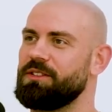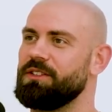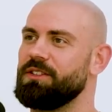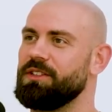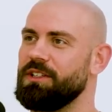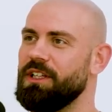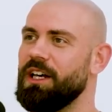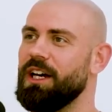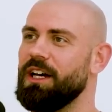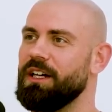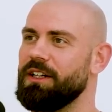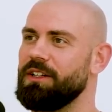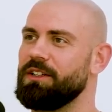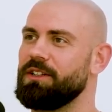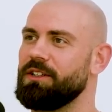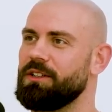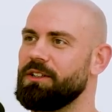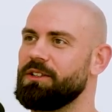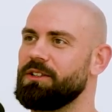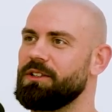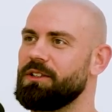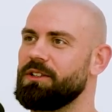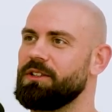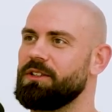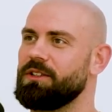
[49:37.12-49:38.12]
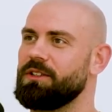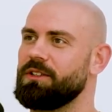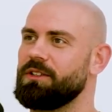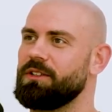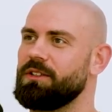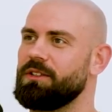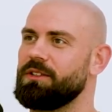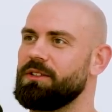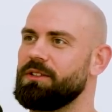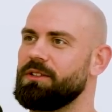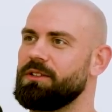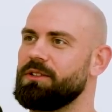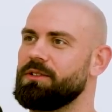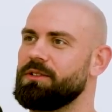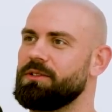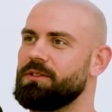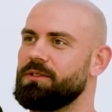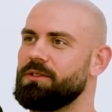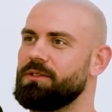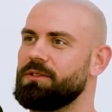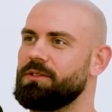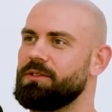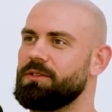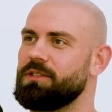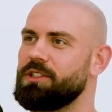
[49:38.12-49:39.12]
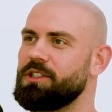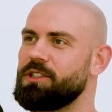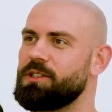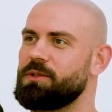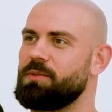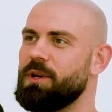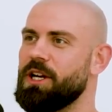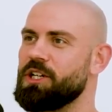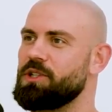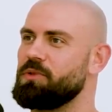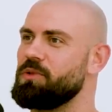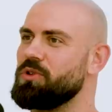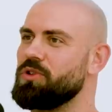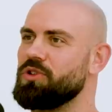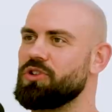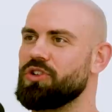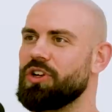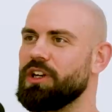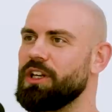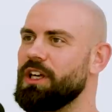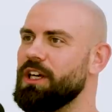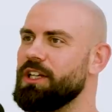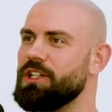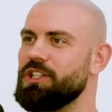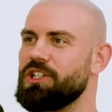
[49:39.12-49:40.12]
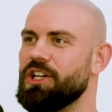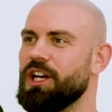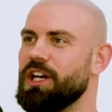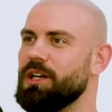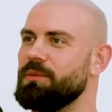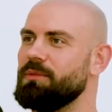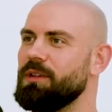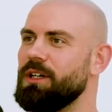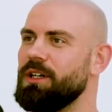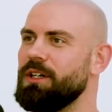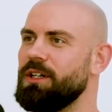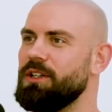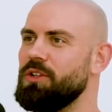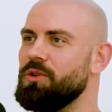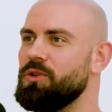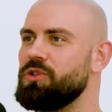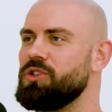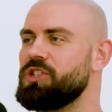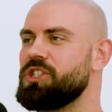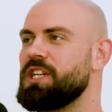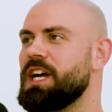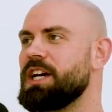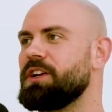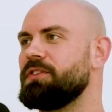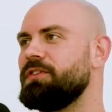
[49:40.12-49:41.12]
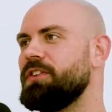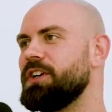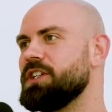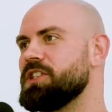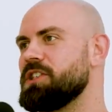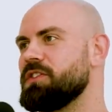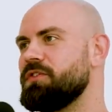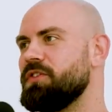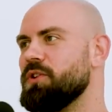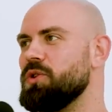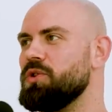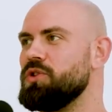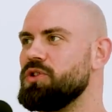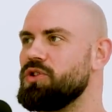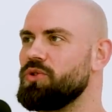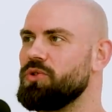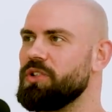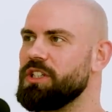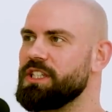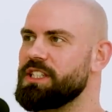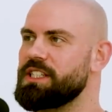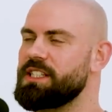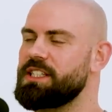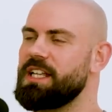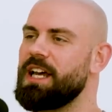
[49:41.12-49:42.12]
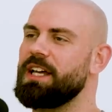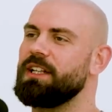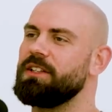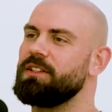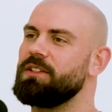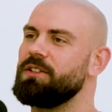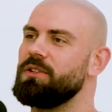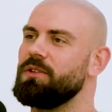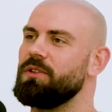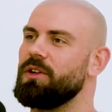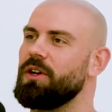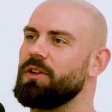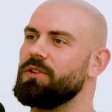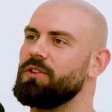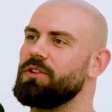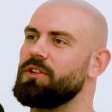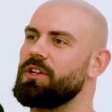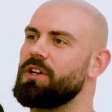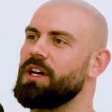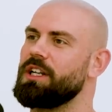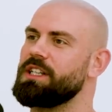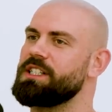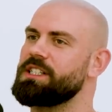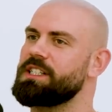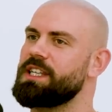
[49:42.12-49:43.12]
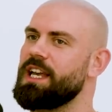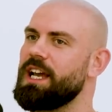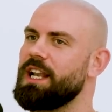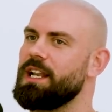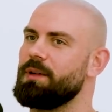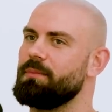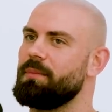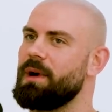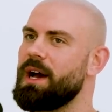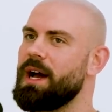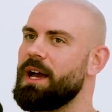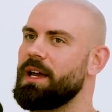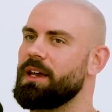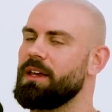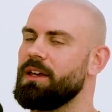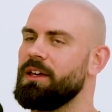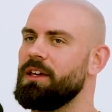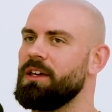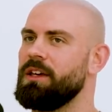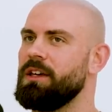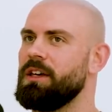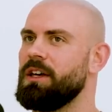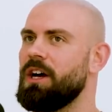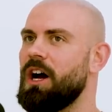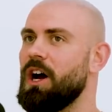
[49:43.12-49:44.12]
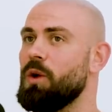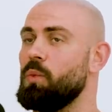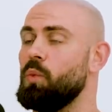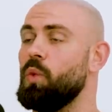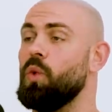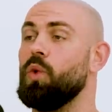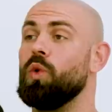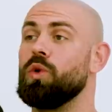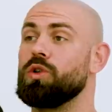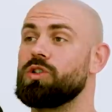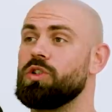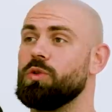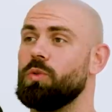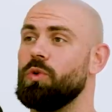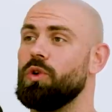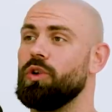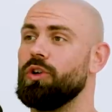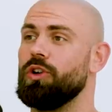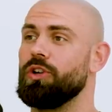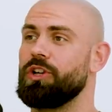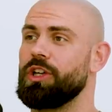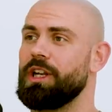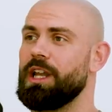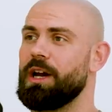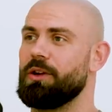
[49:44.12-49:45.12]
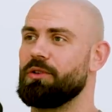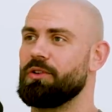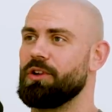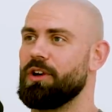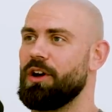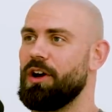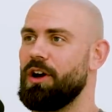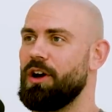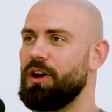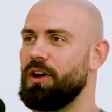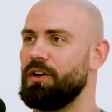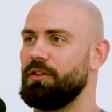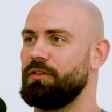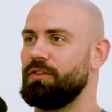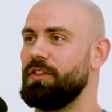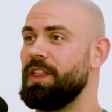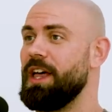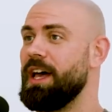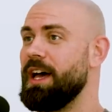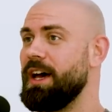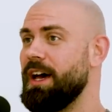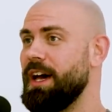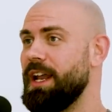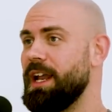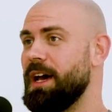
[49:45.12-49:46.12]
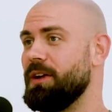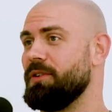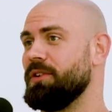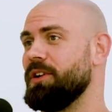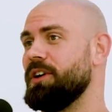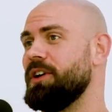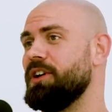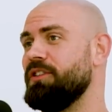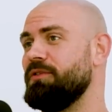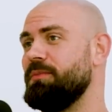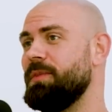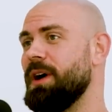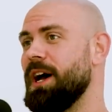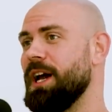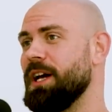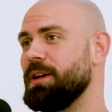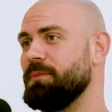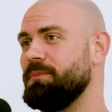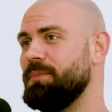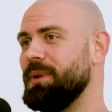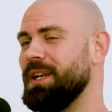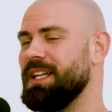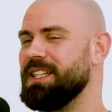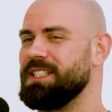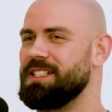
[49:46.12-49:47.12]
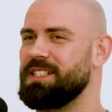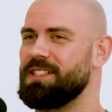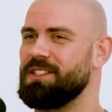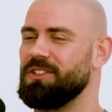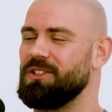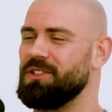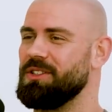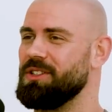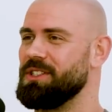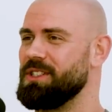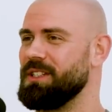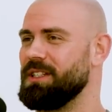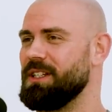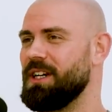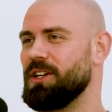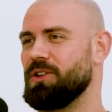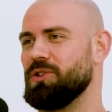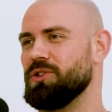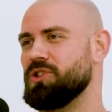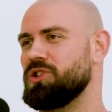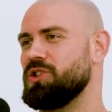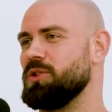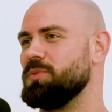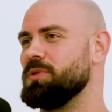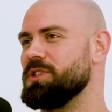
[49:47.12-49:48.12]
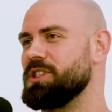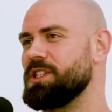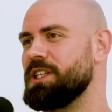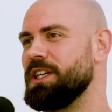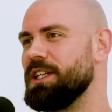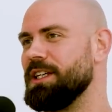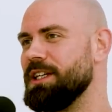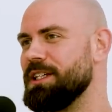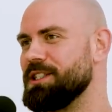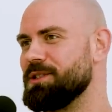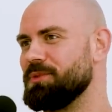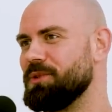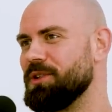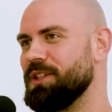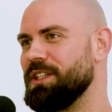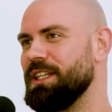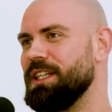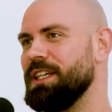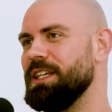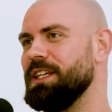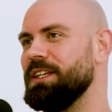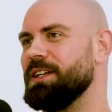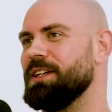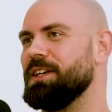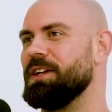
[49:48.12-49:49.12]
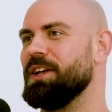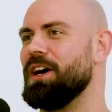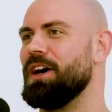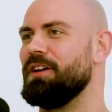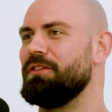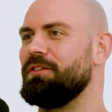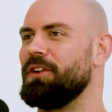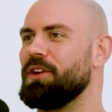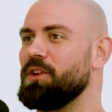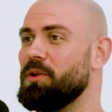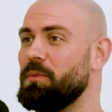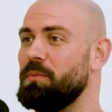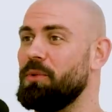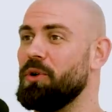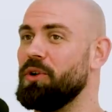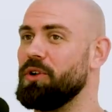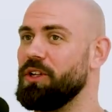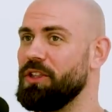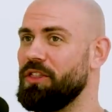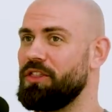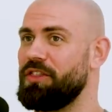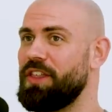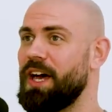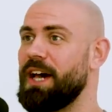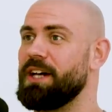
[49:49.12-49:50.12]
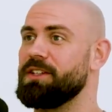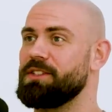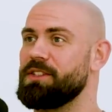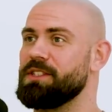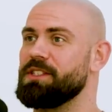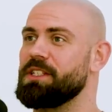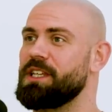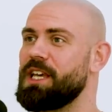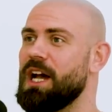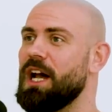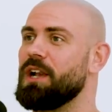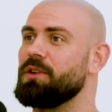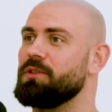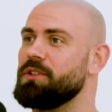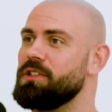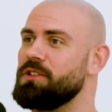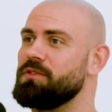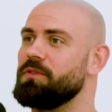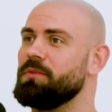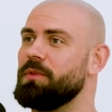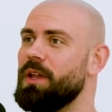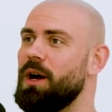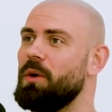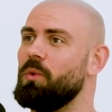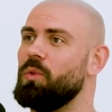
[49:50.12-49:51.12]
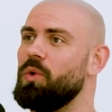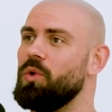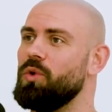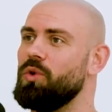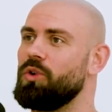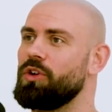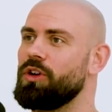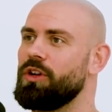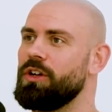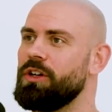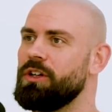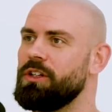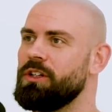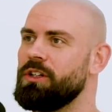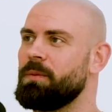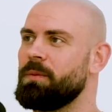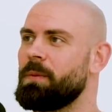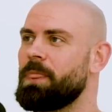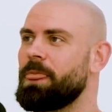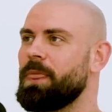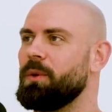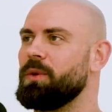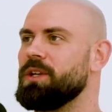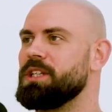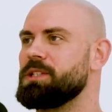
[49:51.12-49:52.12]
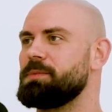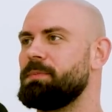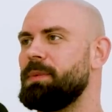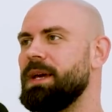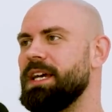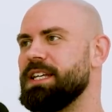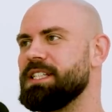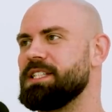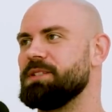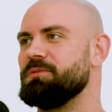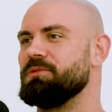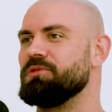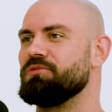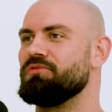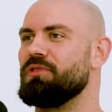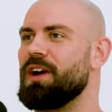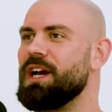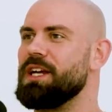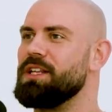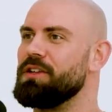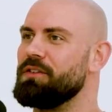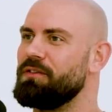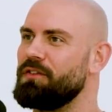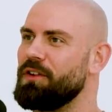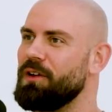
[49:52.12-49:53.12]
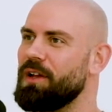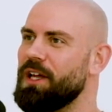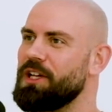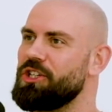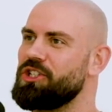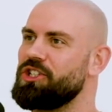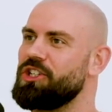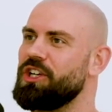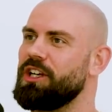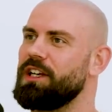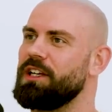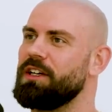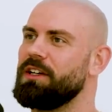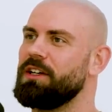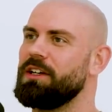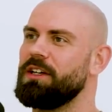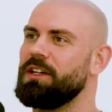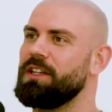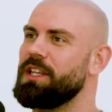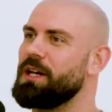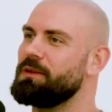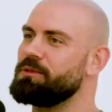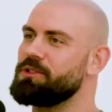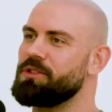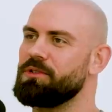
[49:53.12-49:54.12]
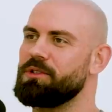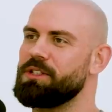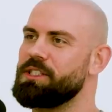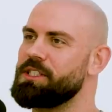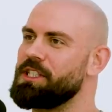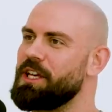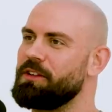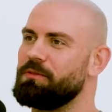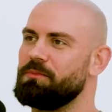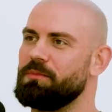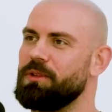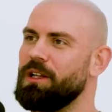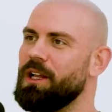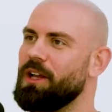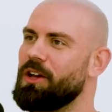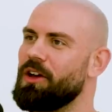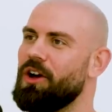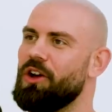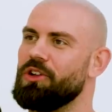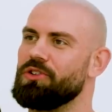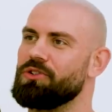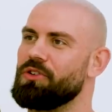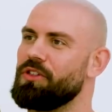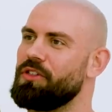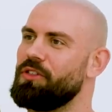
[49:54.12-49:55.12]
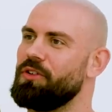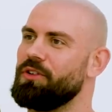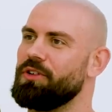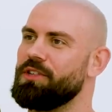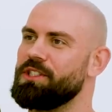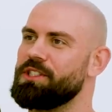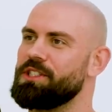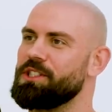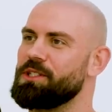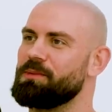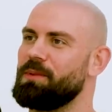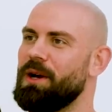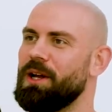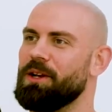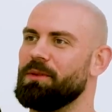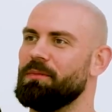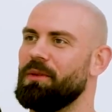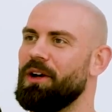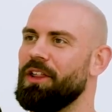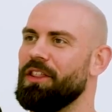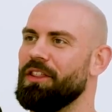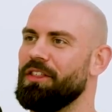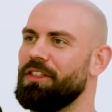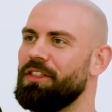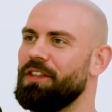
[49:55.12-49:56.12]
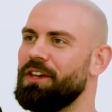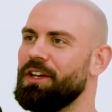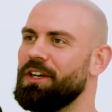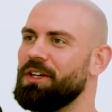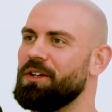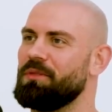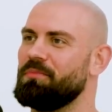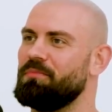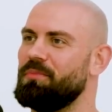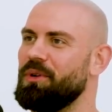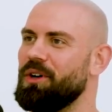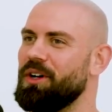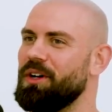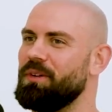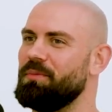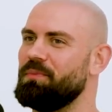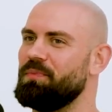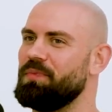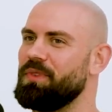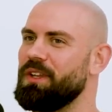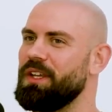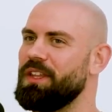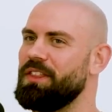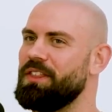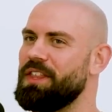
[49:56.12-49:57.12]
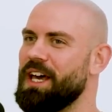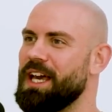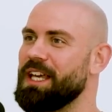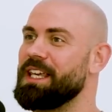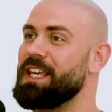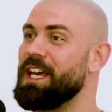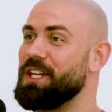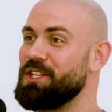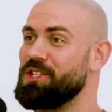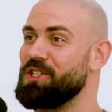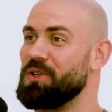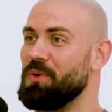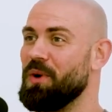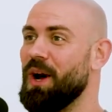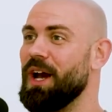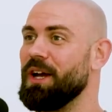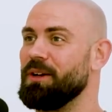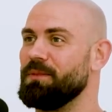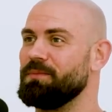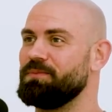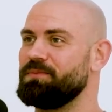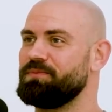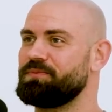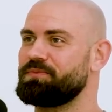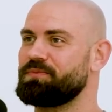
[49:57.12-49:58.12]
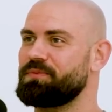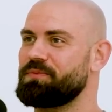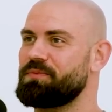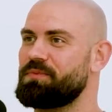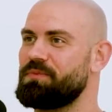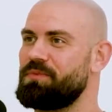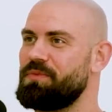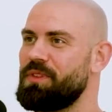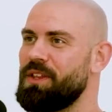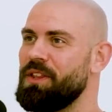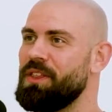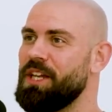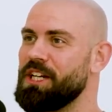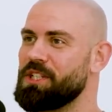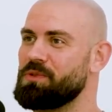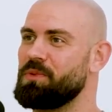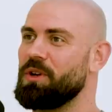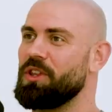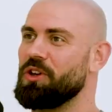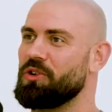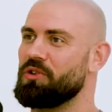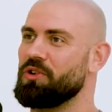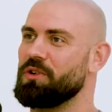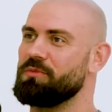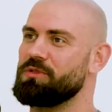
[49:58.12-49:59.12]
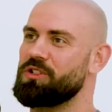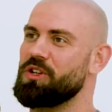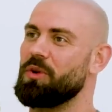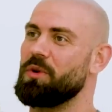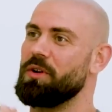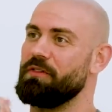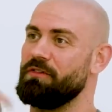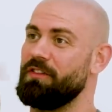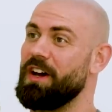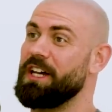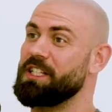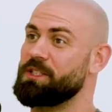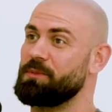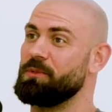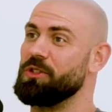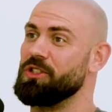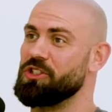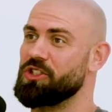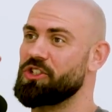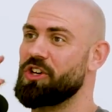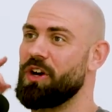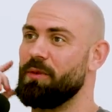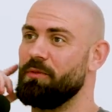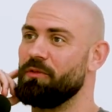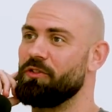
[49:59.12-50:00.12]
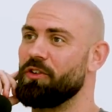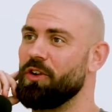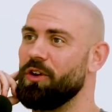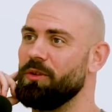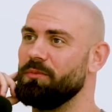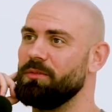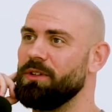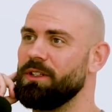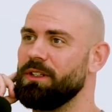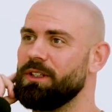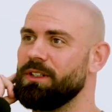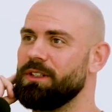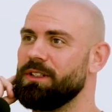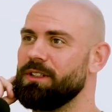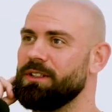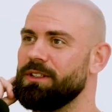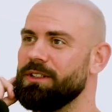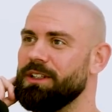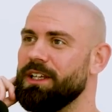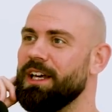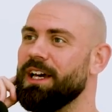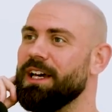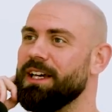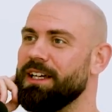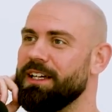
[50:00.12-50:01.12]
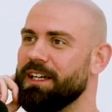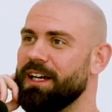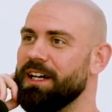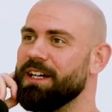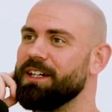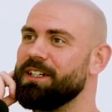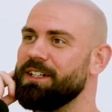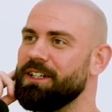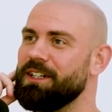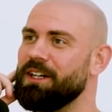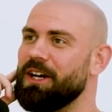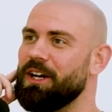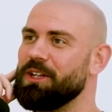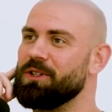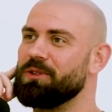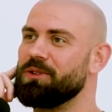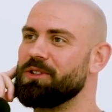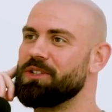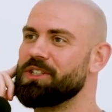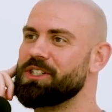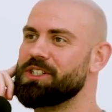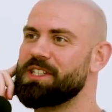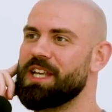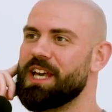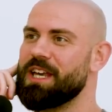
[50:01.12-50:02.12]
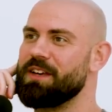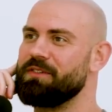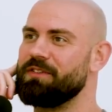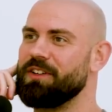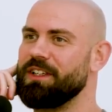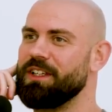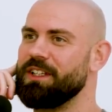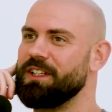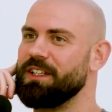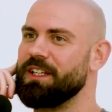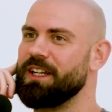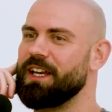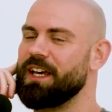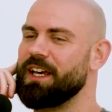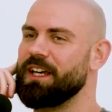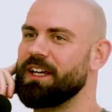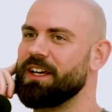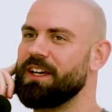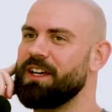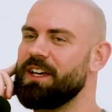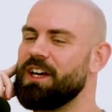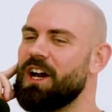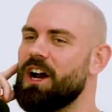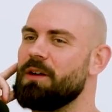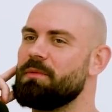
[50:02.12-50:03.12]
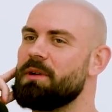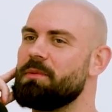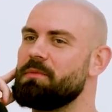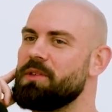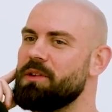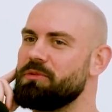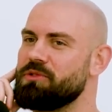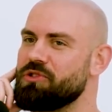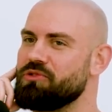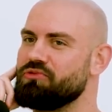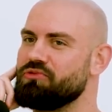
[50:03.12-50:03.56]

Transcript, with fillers: Yeah. Like the most important thing. Especially when you're trying to get in shape. You can sacrifice food to an extent, you know, you kind of scale it back. I walked to work an hour and a half there, an hour and a half back, blisters, and I got super skinny because I wanted to eat enough. Like you're burning thousands of calories from that walk. When it's pissing with rain, you feel like shit. That was only saving me like 136 pound a month, but that gets you out. And that's where the so investments come from. Margin. Yeah, yeah and you're just saving. Like I remember there was